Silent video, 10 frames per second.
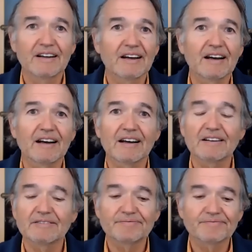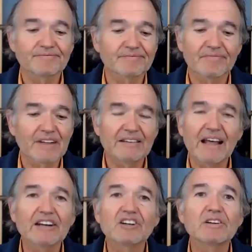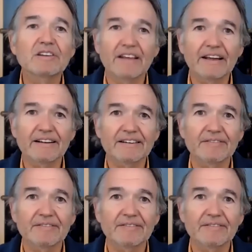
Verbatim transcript: Uh, not a good thing